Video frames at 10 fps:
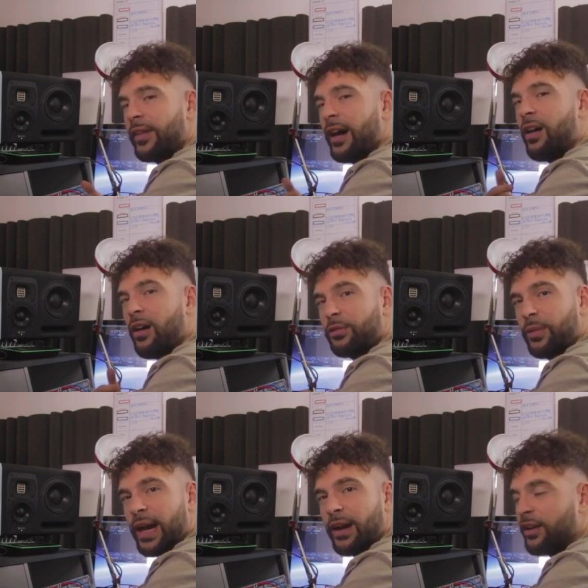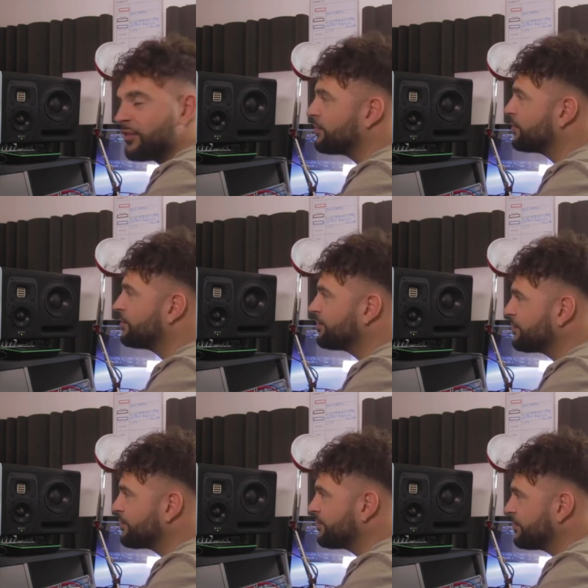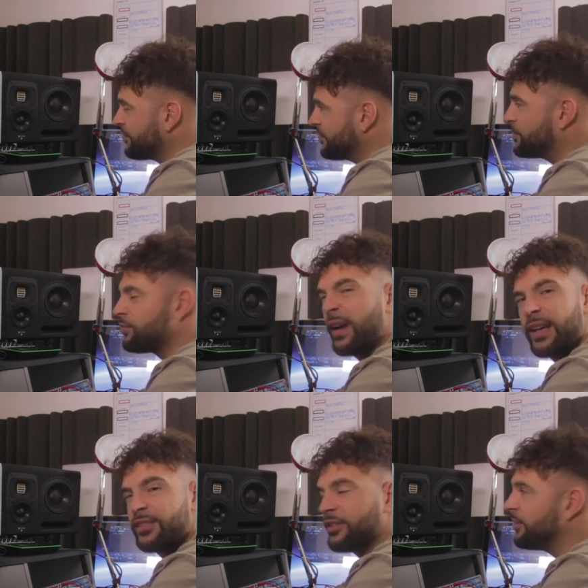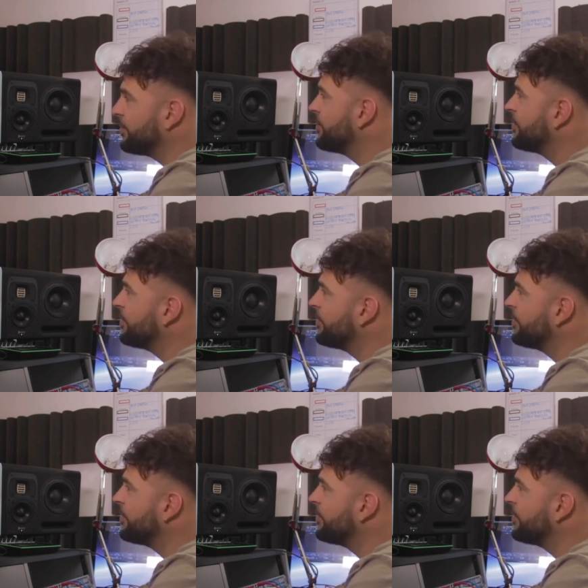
that hardware kind of grit to them.